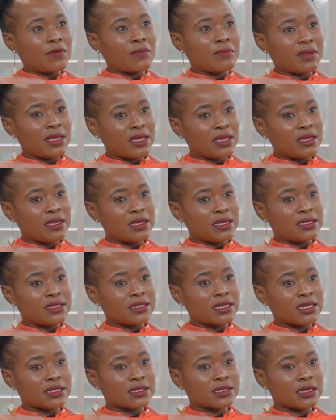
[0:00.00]
For me,
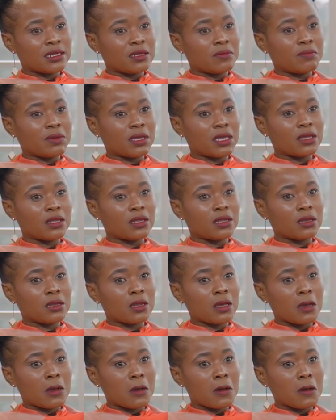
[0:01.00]
it has really been
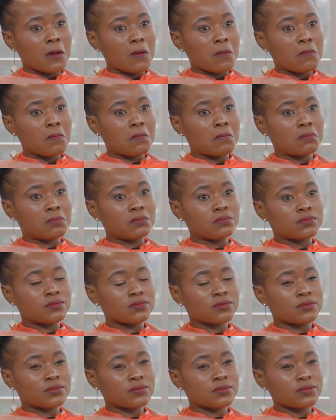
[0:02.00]
um,
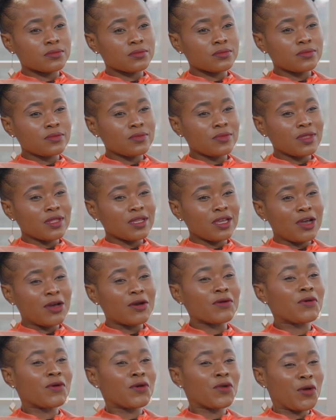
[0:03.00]

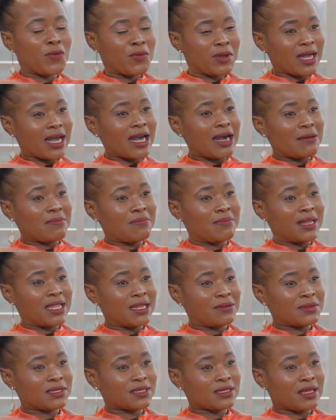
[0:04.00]
growing up.
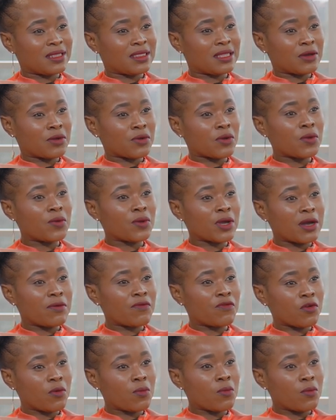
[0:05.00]
Let me start there. Growing
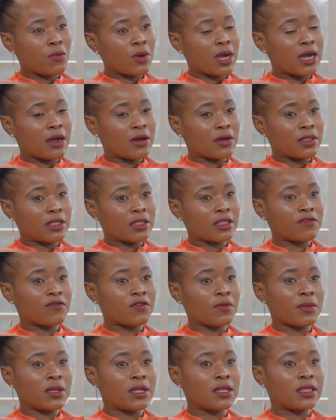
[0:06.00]
up from uh, the, the
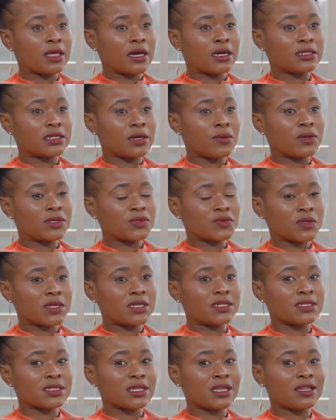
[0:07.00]
family that I was
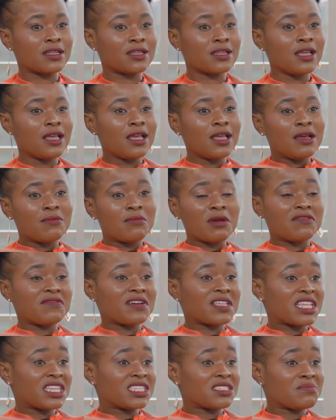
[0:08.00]
raised in. My
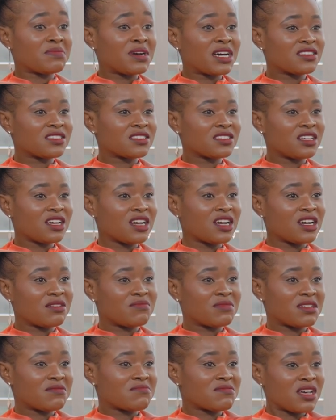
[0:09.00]
father is a pastor.
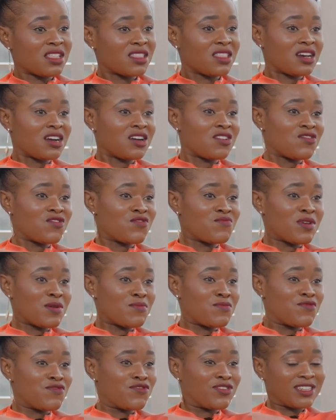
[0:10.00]
My mother, Uma
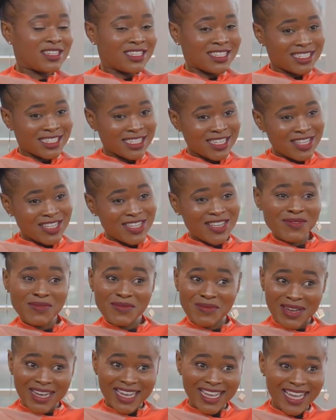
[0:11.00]
Mfundisi,
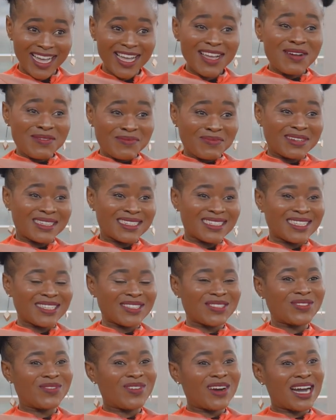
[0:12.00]

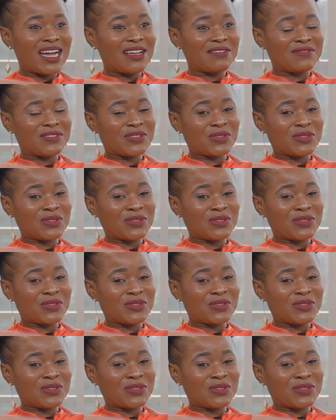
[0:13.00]
pastor's wife.